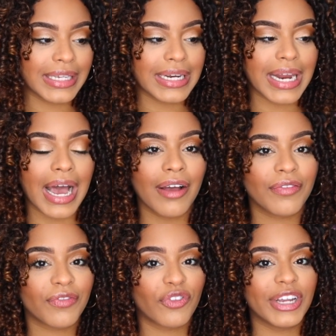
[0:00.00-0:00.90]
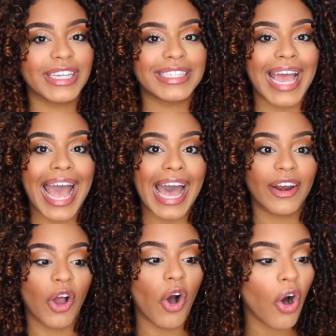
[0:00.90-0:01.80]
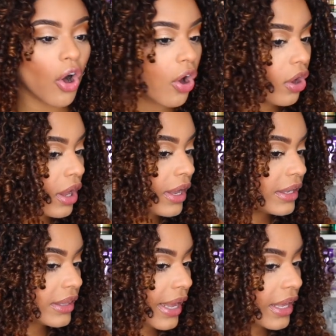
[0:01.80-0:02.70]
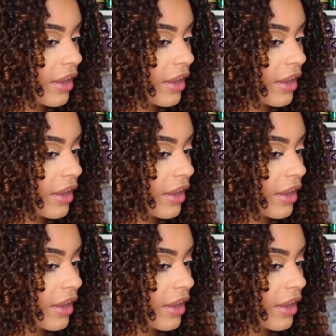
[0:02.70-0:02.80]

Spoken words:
did not frizz at all. Like